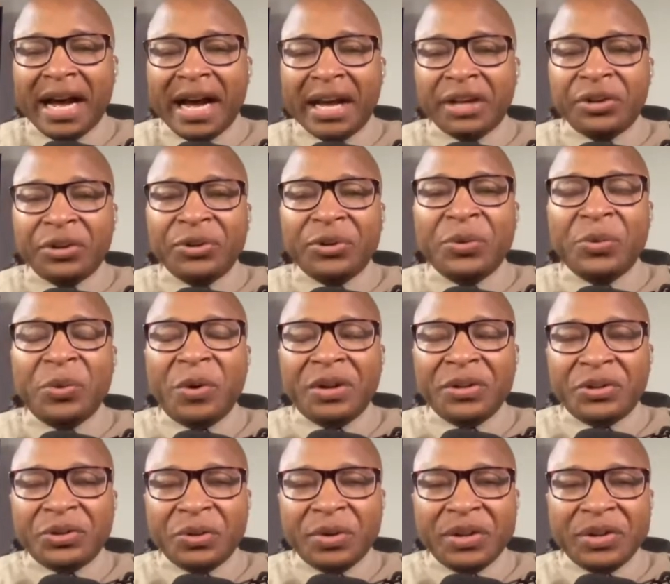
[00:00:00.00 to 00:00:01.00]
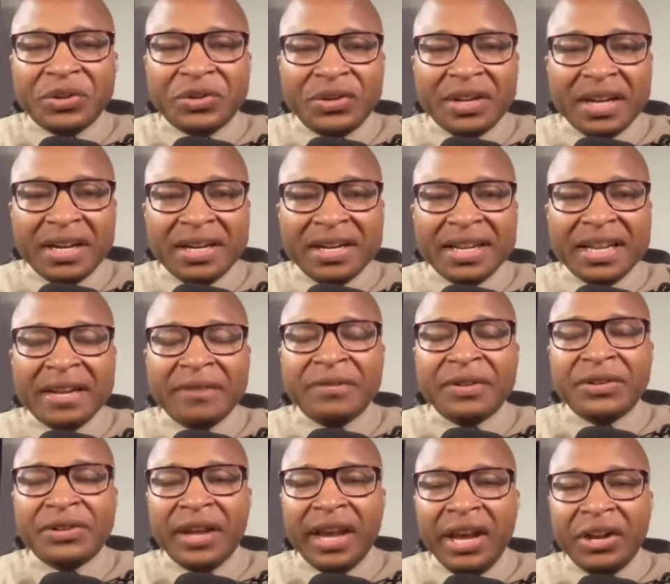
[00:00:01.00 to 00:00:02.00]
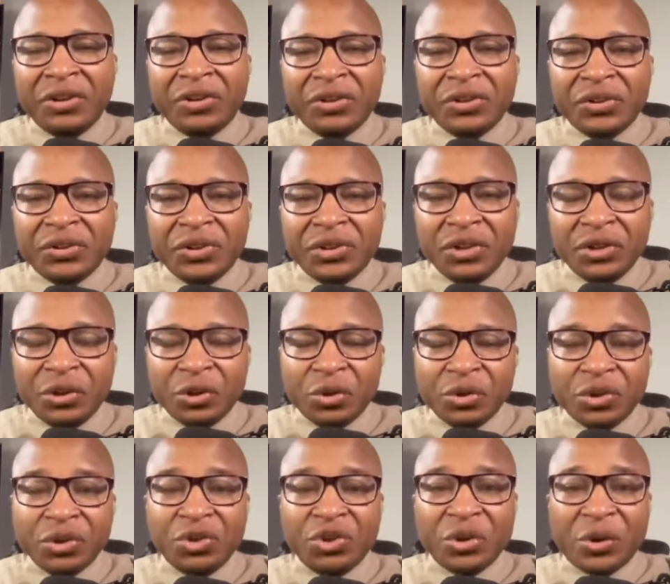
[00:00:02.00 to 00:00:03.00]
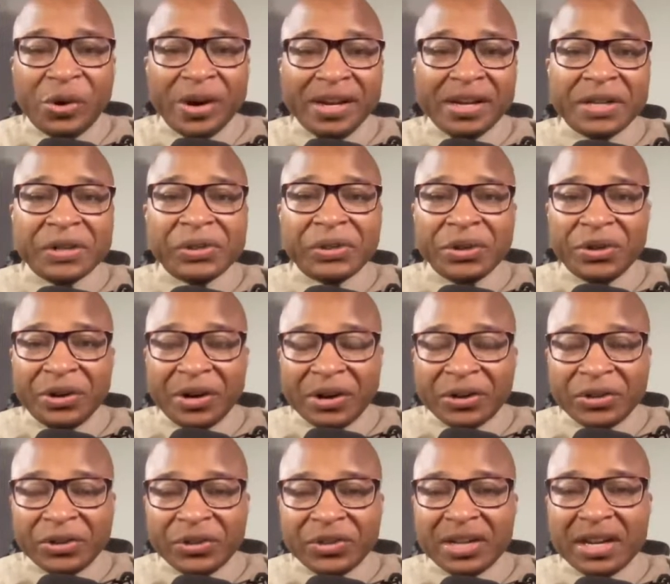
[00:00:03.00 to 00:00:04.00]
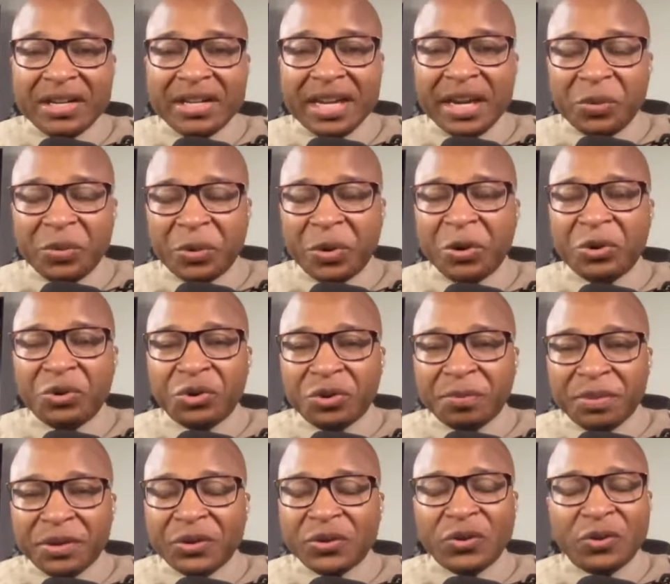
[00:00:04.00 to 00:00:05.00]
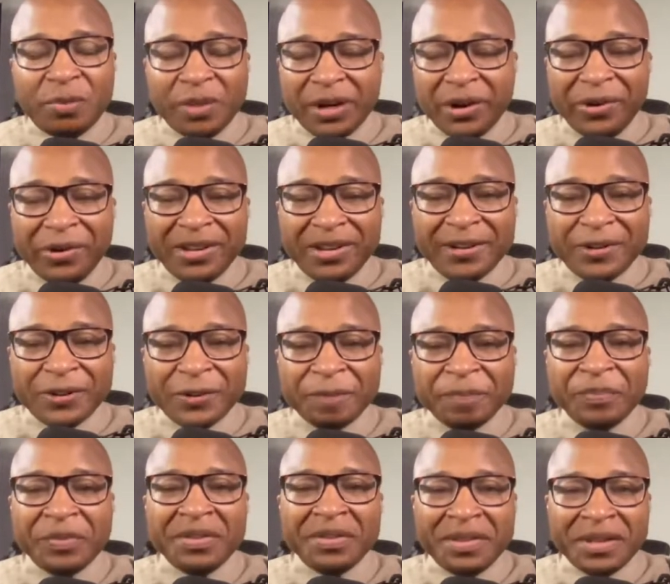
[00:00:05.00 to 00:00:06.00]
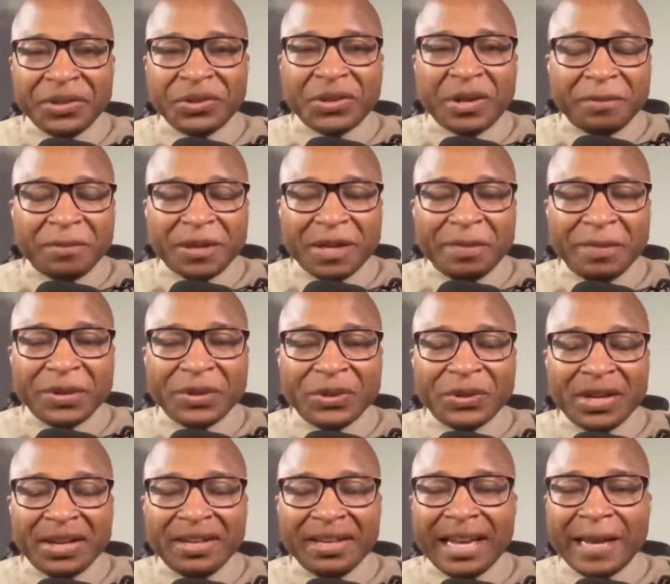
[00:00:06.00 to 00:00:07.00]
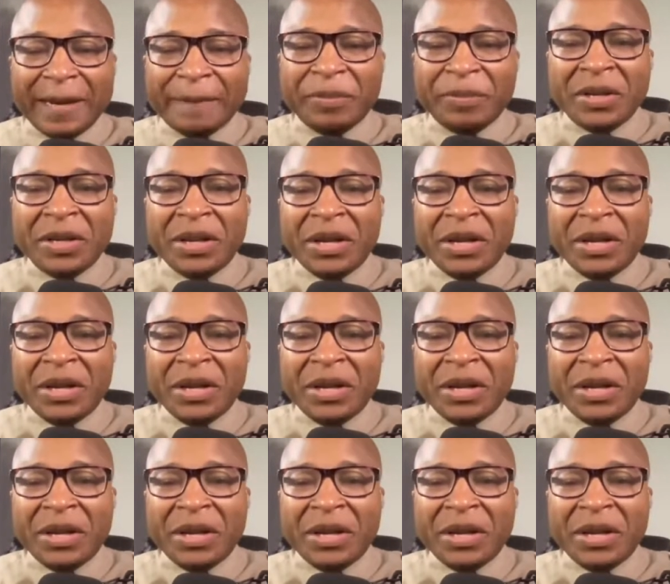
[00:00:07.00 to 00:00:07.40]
I, do want to extend an invitation to you to join us on our Sunday worship experience this upcoming Sunday.